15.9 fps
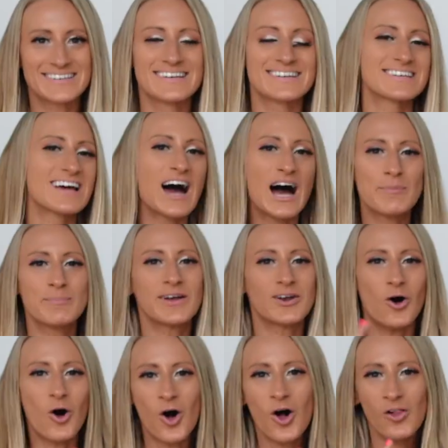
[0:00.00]
to top
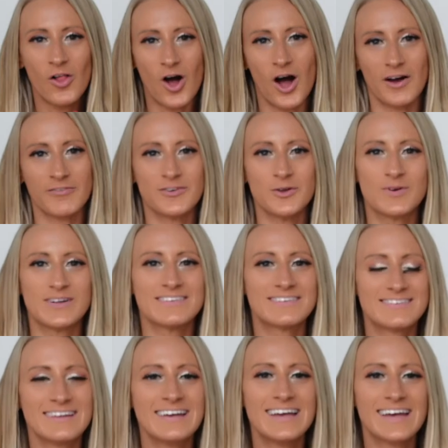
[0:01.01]
it all off, you can
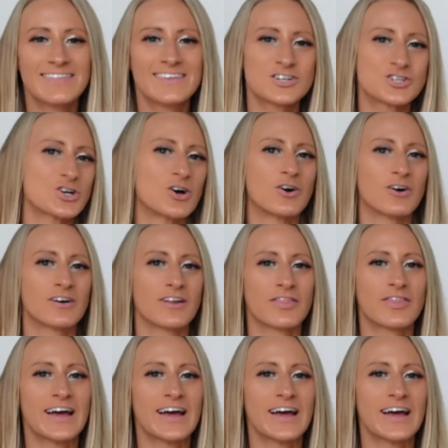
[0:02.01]
see in the chart